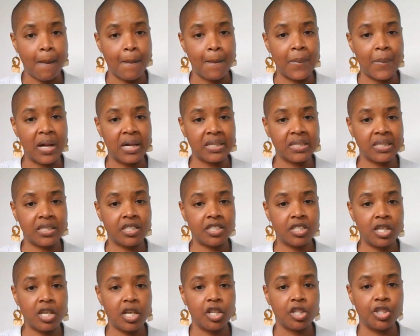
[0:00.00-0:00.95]
must
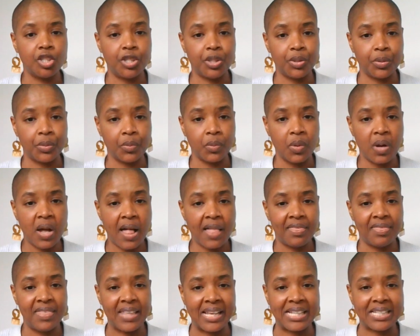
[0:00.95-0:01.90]
do
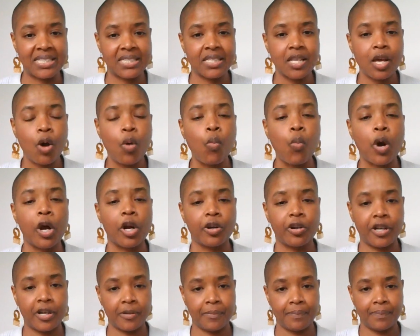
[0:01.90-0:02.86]
this
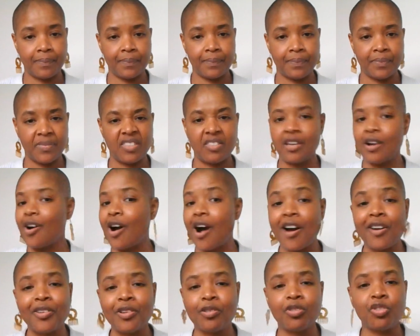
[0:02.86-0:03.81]
work. There
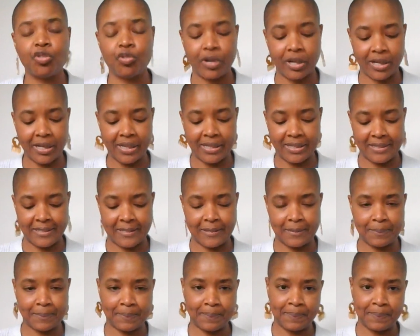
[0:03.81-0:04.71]
are no shortcuts.